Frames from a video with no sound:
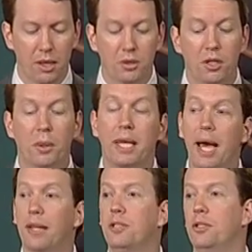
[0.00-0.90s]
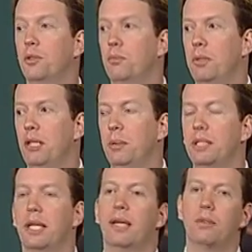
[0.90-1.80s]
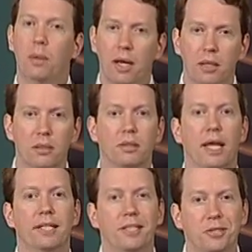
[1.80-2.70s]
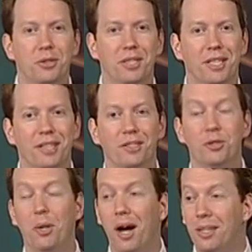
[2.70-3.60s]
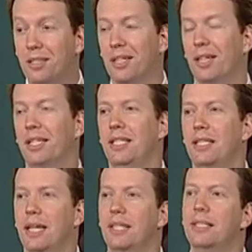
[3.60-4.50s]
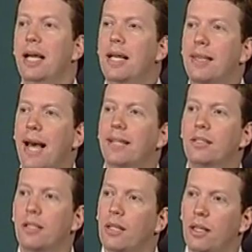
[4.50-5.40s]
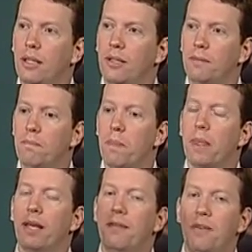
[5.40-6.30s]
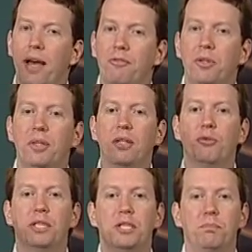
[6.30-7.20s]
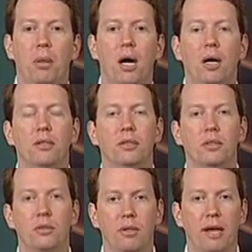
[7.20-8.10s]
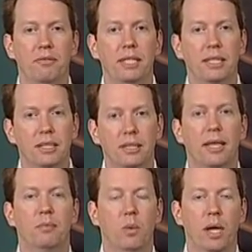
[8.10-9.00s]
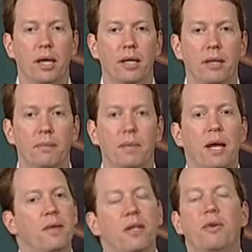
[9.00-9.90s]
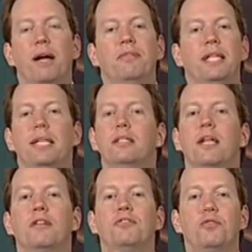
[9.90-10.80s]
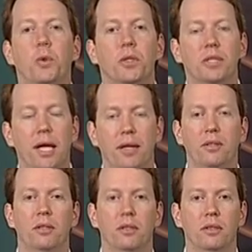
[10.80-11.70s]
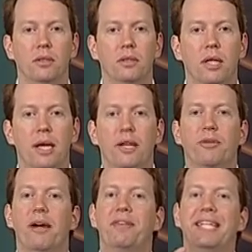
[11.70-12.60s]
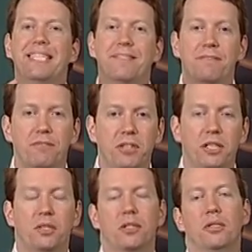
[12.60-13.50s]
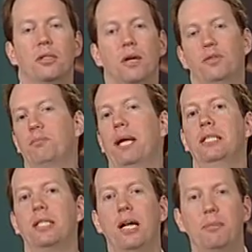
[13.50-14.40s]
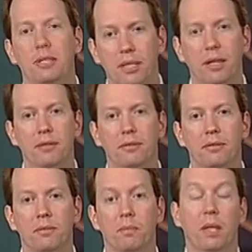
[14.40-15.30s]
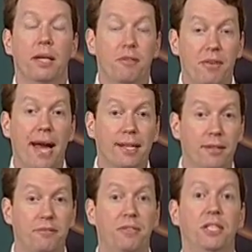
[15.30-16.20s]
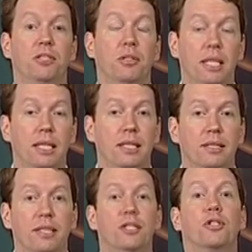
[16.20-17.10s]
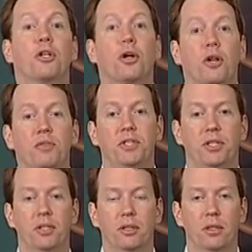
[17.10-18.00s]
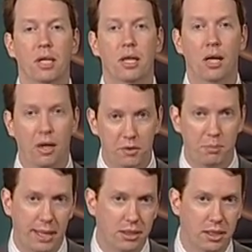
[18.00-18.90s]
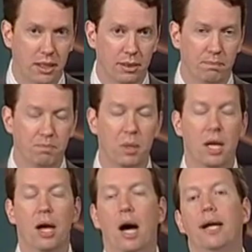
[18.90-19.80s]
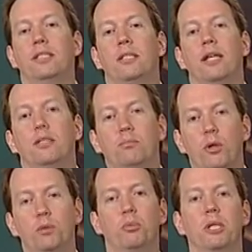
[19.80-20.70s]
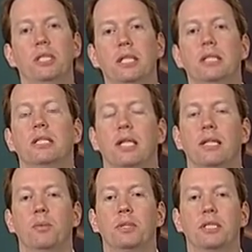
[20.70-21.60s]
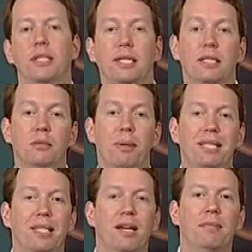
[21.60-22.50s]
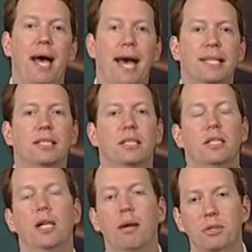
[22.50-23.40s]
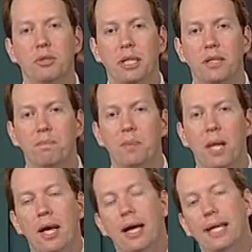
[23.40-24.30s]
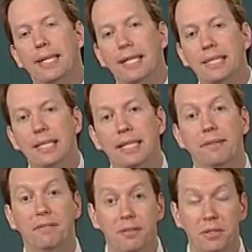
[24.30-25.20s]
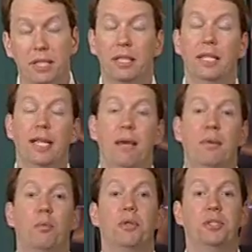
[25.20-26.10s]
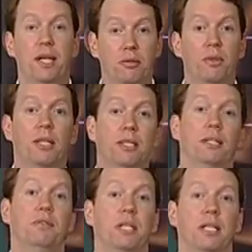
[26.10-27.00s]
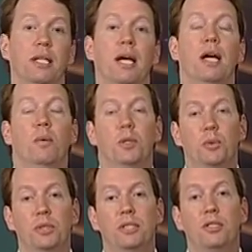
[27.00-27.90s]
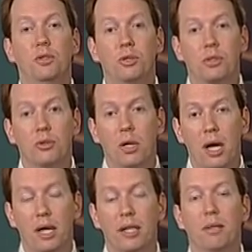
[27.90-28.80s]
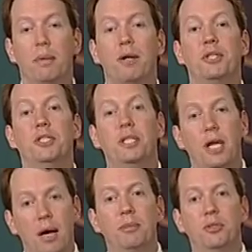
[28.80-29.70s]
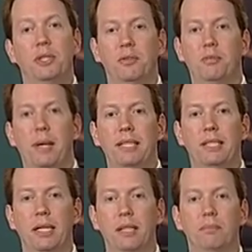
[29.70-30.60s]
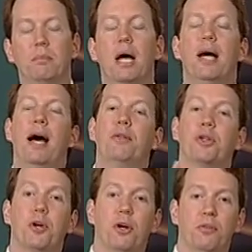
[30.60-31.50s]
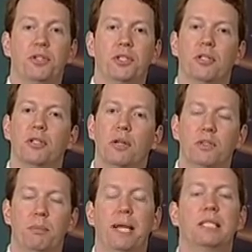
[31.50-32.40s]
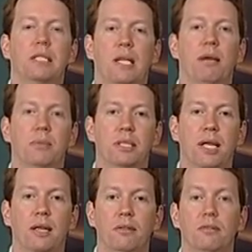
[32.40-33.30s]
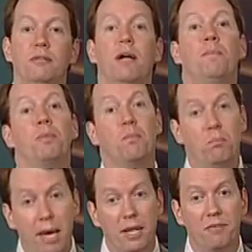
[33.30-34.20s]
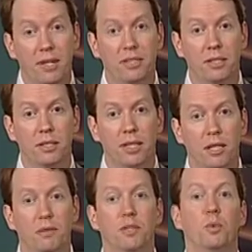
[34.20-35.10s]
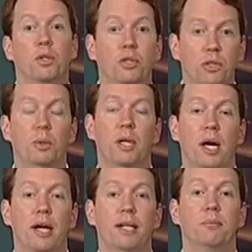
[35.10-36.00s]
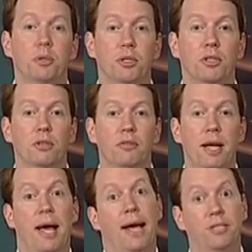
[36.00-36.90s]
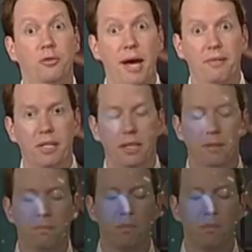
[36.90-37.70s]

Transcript: So again, to you and me, we say, well, that's interesting. To Einstein, he says, that's the key. If everything responds to gravity in the same way, then gravity is not a force at all. Gravity is a feature of space-time itself. In fact, the feature it is the curvature of space-time. Einstein's most brilliant insight was to say that space-time has a geometry. And in 1915, he came up with general relativity, which was to describe how the geometry of space-time, how the curvature of space and time itself, manifests itself as what you and I observe as gravity.